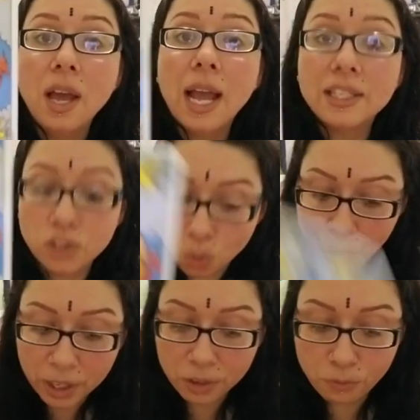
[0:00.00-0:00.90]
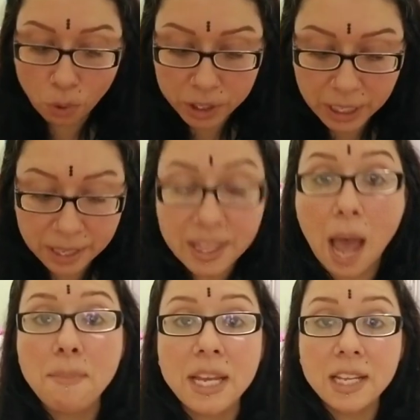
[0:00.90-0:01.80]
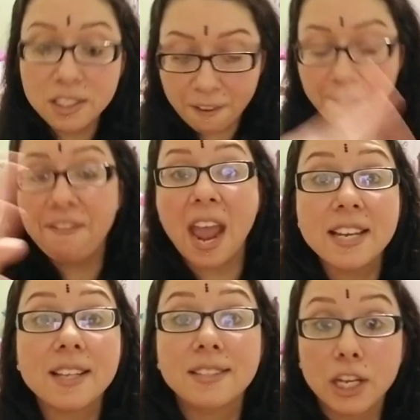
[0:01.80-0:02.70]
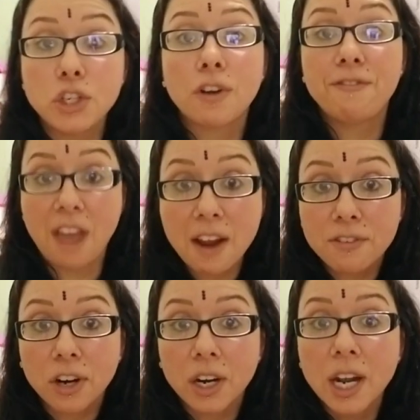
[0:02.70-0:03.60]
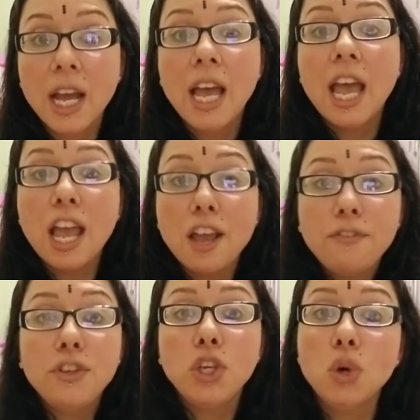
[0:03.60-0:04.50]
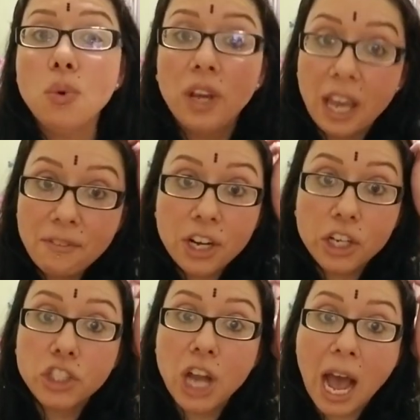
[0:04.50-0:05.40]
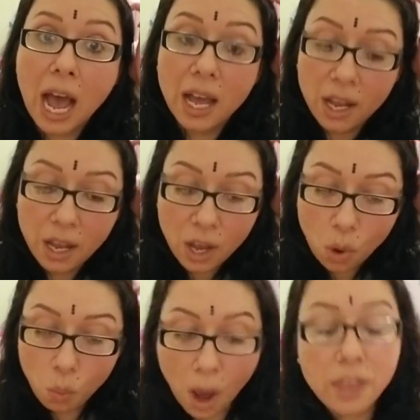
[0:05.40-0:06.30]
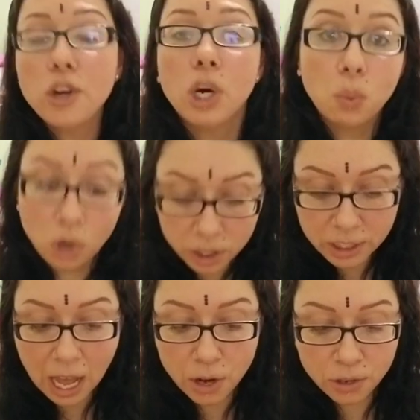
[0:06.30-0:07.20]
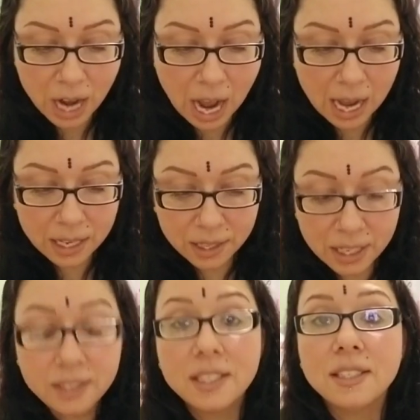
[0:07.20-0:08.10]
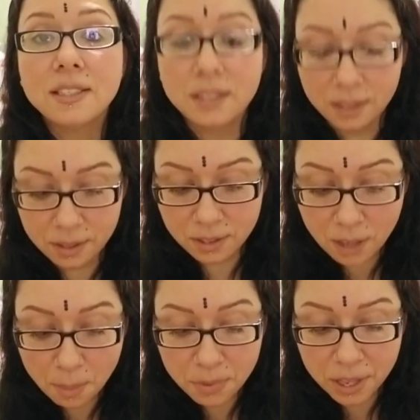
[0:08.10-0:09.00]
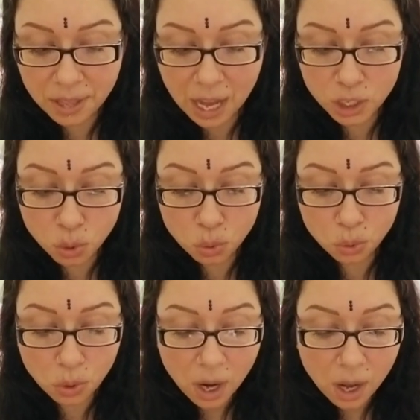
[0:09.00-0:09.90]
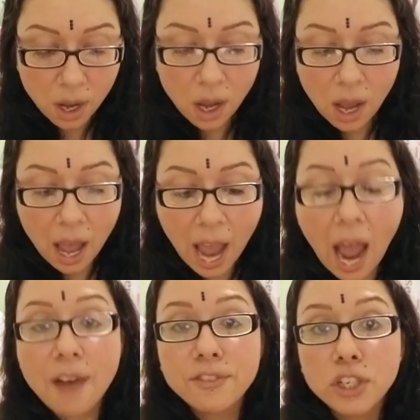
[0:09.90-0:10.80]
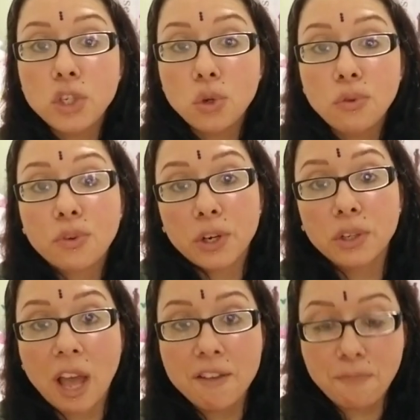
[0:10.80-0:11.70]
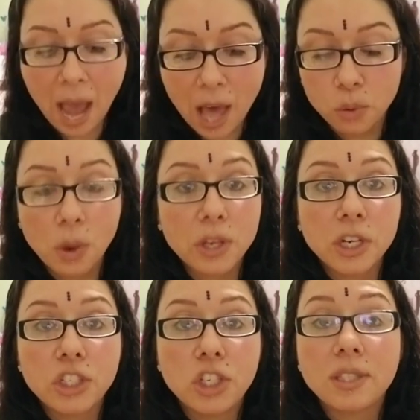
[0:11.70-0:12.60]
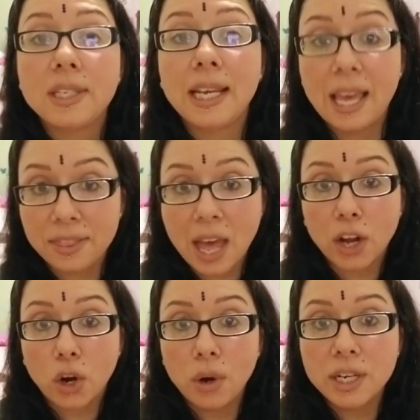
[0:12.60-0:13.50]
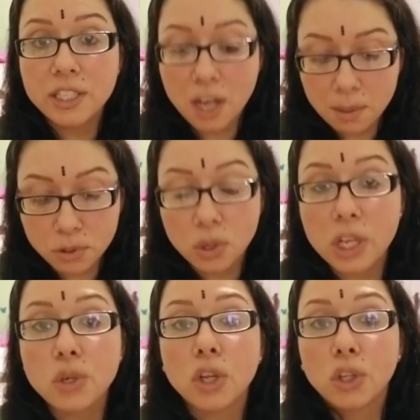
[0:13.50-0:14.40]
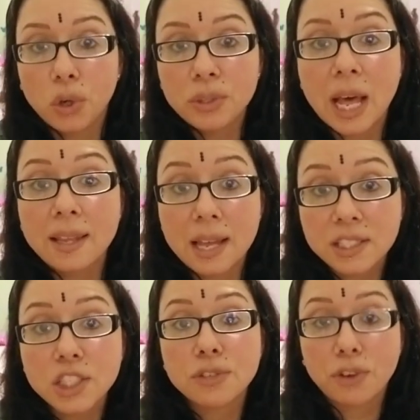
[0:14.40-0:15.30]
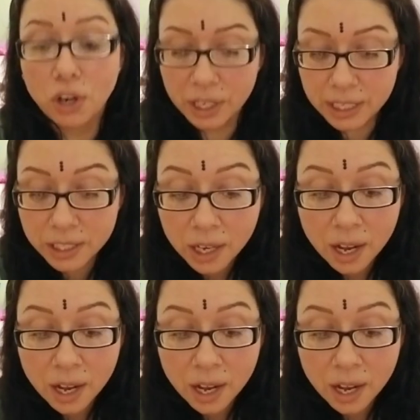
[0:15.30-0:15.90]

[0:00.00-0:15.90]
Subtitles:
it's the Wheel of Fortune. That means fate is in your favor. If you give it a shot, whether it works out or not, this is something that you have to do for your life path. Whether it's just to get that courage up so that you can learn that lesson of courage